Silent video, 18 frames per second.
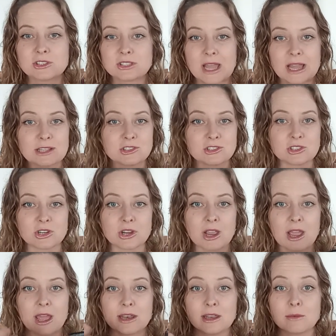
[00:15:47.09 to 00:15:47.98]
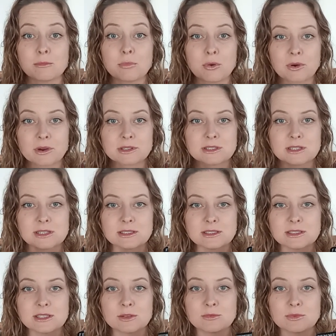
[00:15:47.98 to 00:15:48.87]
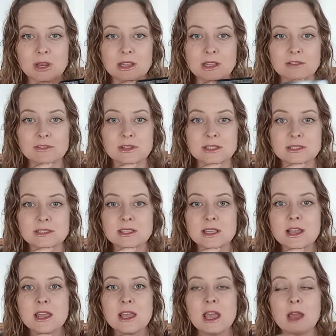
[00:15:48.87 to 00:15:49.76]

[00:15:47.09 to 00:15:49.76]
stature, and importance and relevance.